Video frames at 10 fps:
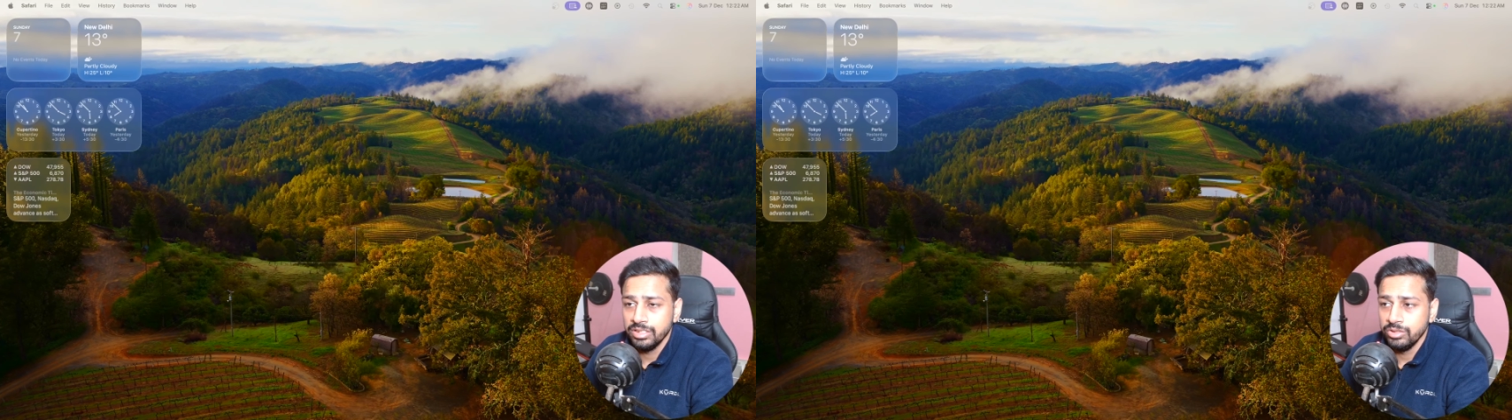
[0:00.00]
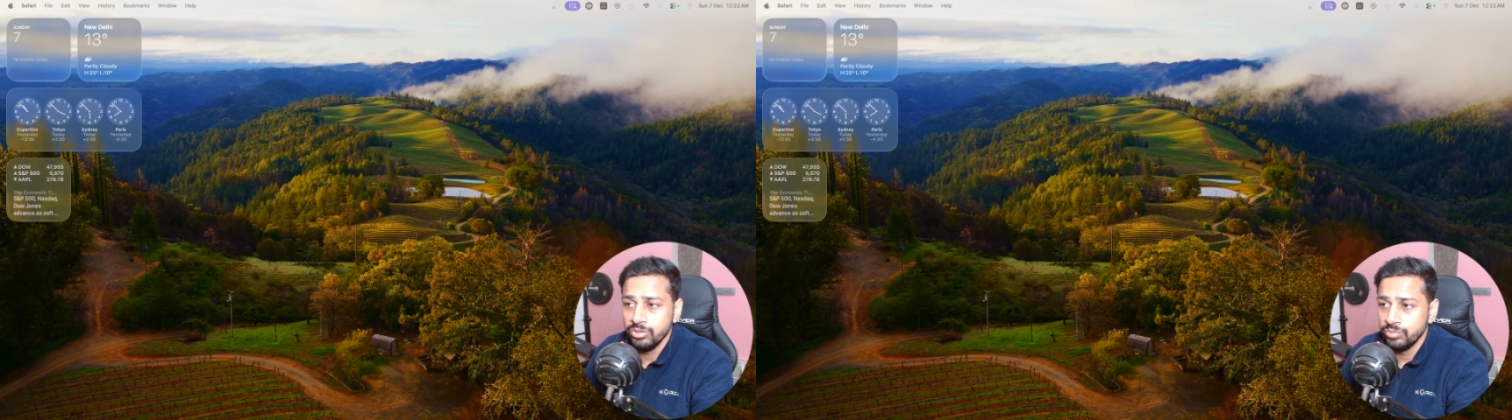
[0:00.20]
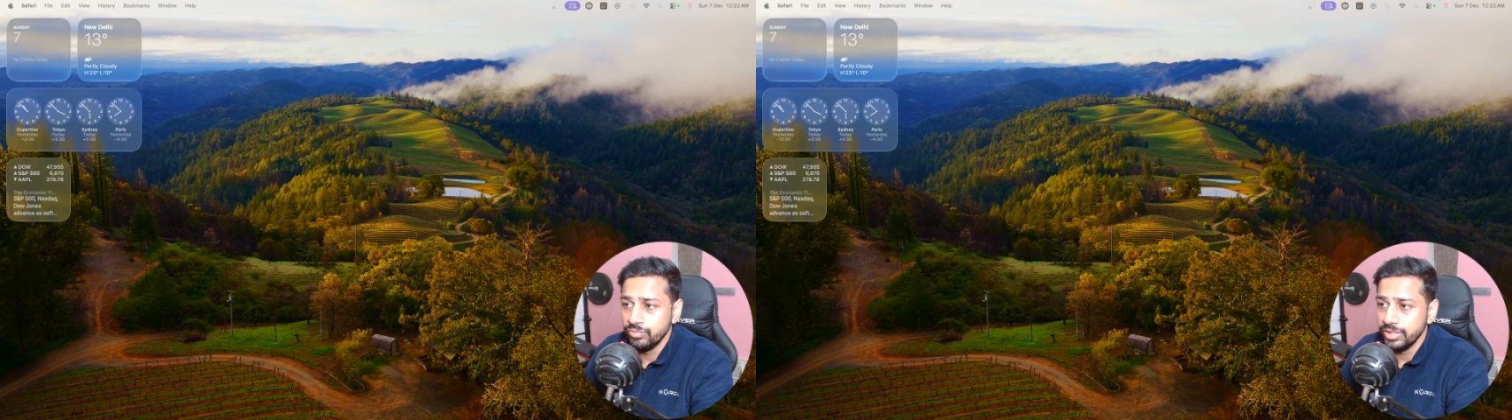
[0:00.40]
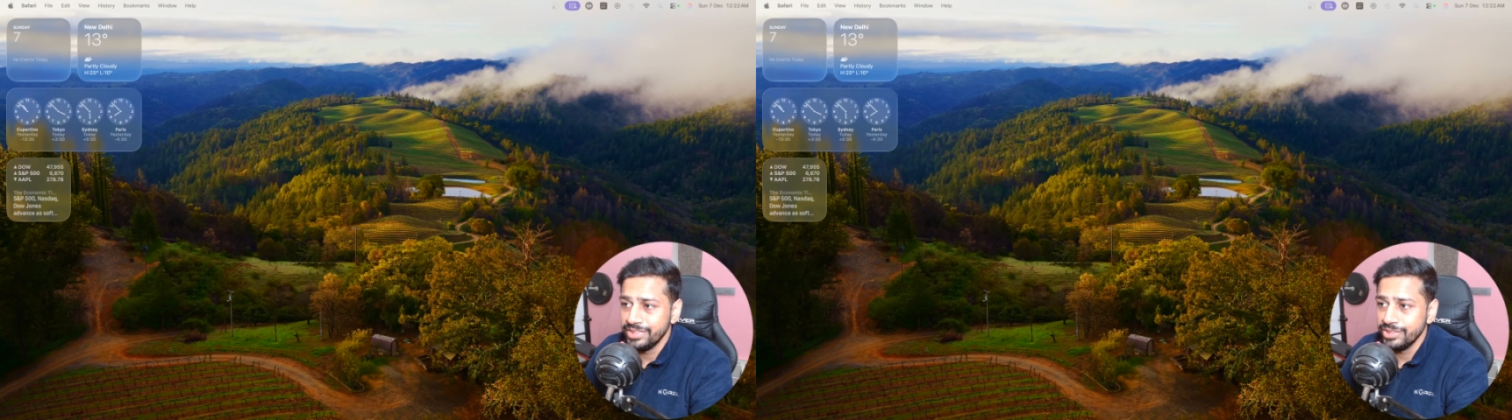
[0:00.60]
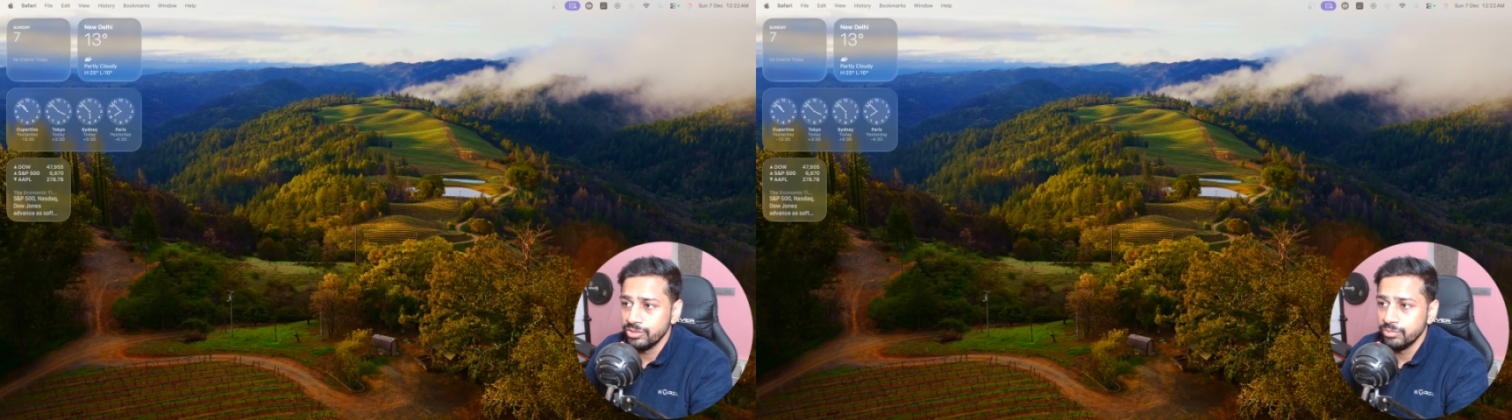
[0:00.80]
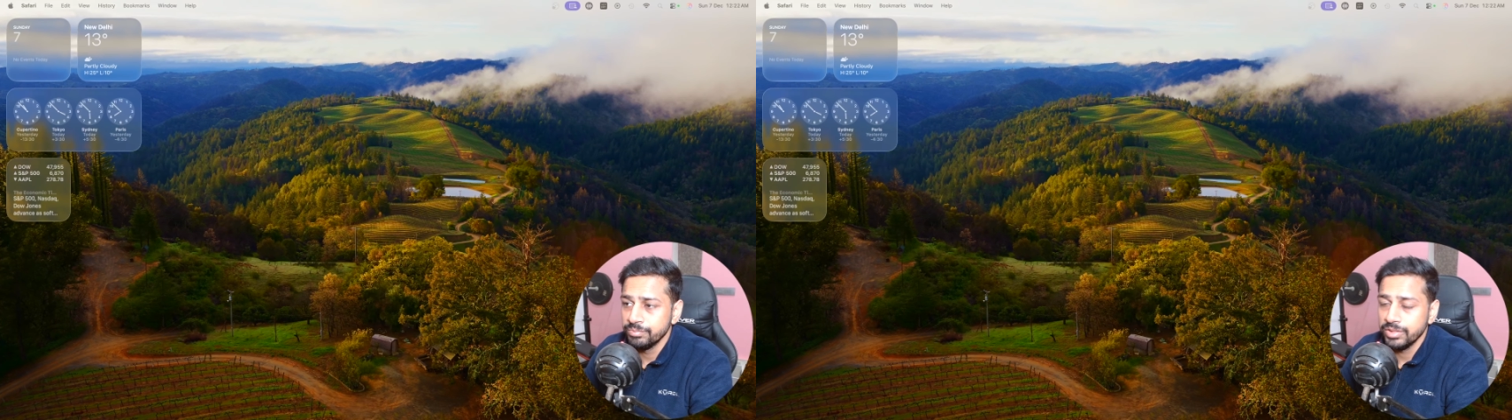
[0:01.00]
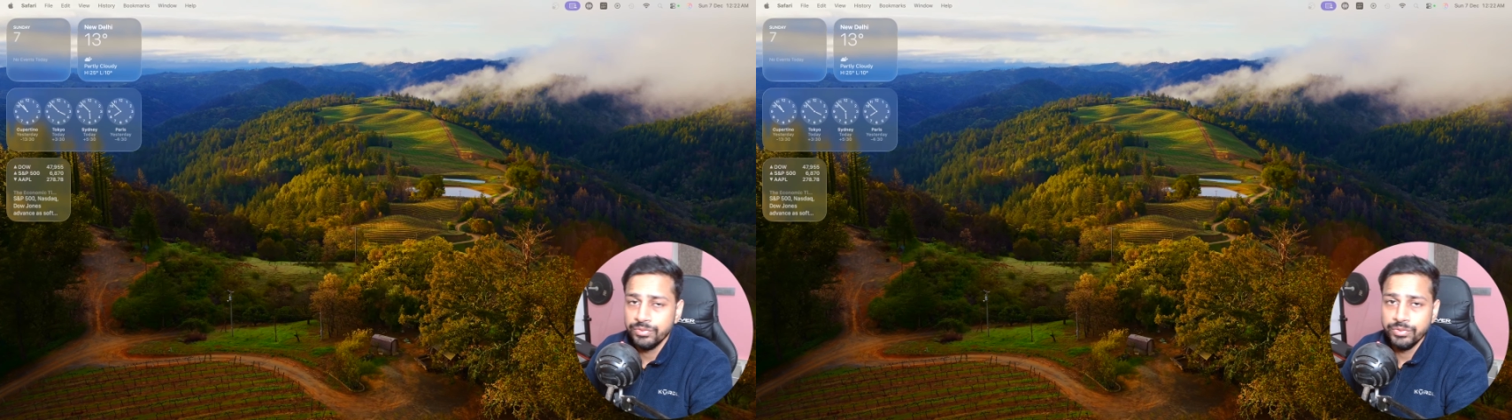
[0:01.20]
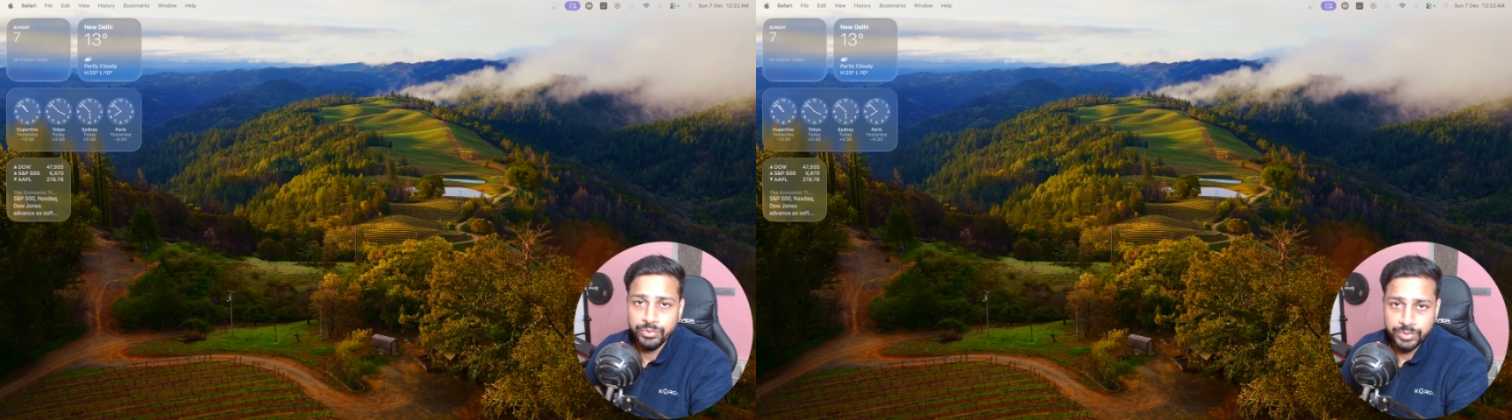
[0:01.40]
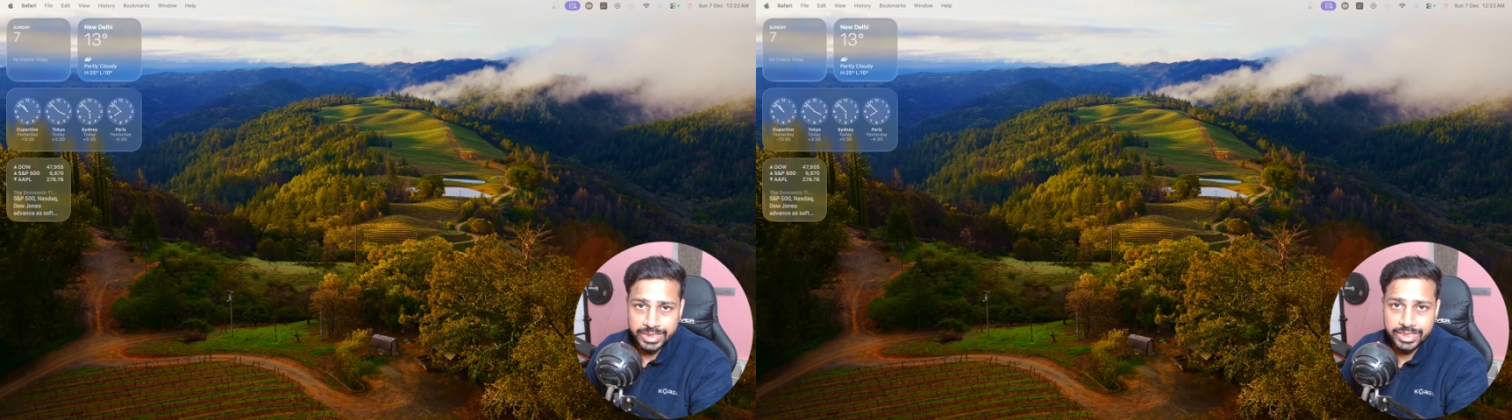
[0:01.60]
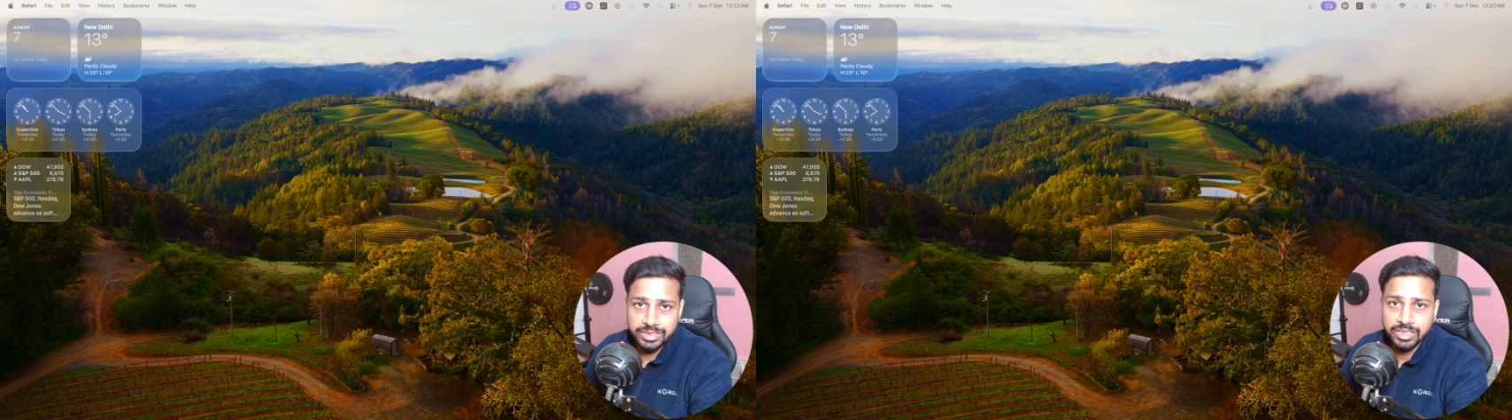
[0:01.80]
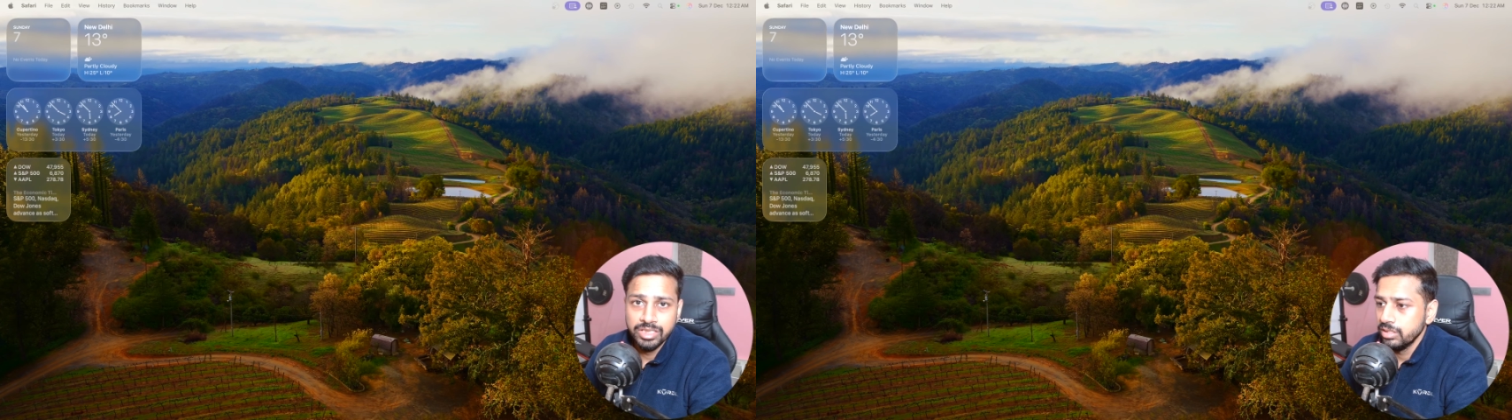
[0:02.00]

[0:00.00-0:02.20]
a new video if you need,